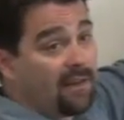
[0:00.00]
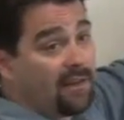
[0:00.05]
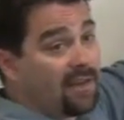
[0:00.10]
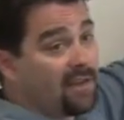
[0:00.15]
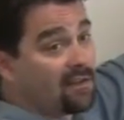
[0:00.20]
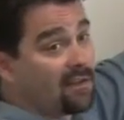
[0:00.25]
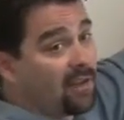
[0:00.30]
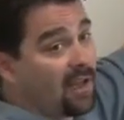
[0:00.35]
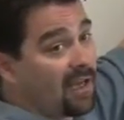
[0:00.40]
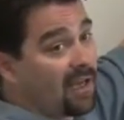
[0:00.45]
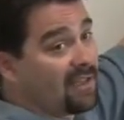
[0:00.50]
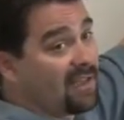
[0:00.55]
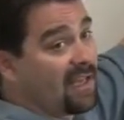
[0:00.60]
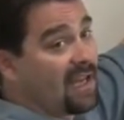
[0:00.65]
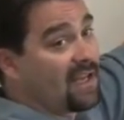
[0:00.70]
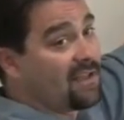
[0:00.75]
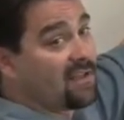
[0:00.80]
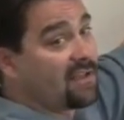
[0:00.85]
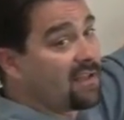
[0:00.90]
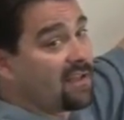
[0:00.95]
Yeah. These are like the
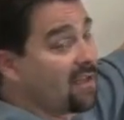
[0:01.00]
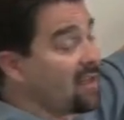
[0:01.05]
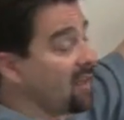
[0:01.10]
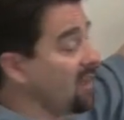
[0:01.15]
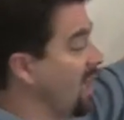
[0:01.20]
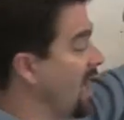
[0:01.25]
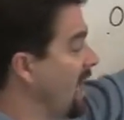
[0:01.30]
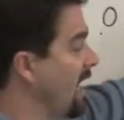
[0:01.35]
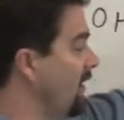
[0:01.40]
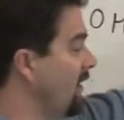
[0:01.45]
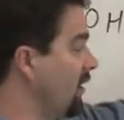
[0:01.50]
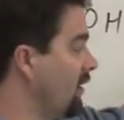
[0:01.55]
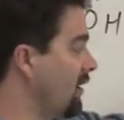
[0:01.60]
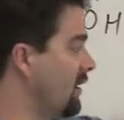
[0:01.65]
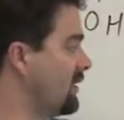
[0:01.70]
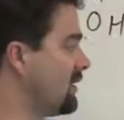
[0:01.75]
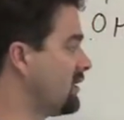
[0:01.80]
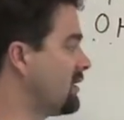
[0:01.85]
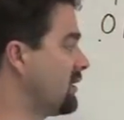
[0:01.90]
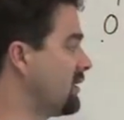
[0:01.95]
edges of the ladder,
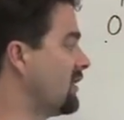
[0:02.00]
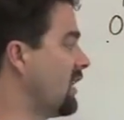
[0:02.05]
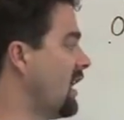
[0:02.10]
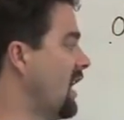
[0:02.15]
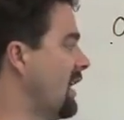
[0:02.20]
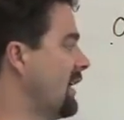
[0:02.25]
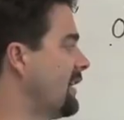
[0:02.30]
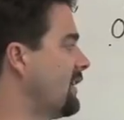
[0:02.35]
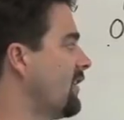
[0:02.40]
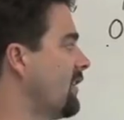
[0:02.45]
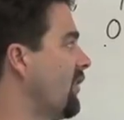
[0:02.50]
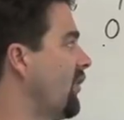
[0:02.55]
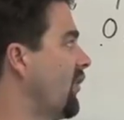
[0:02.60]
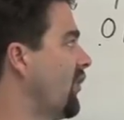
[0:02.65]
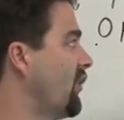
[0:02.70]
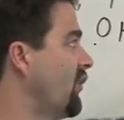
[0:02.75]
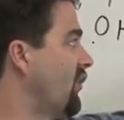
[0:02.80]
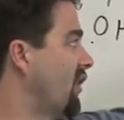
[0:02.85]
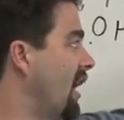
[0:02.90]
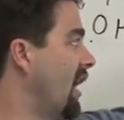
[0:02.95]
and this is like the
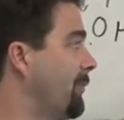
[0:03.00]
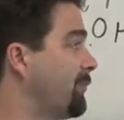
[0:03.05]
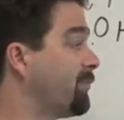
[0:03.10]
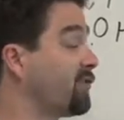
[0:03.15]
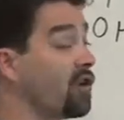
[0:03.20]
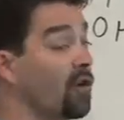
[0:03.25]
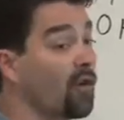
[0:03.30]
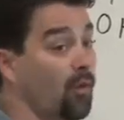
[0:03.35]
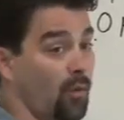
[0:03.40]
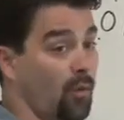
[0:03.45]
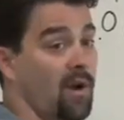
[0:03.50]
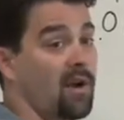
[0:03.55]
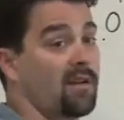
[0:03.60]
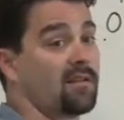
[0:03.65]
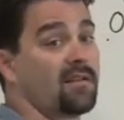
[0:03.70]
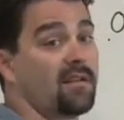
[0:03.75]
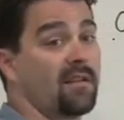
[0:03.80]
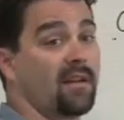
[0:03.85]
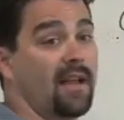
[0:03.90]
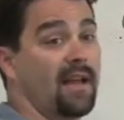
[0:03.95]
steps or the
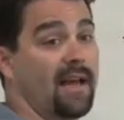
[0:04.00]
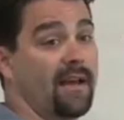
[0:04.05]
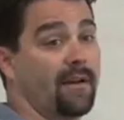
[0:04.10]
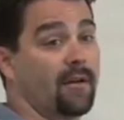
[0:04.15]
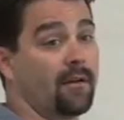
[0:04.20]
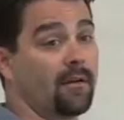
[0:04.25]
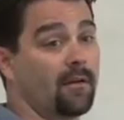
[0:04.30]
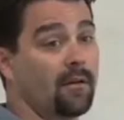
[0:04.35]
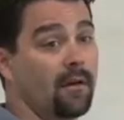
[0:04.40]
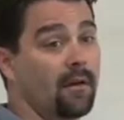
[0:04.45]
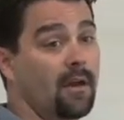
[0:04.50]
rungs of the ladder.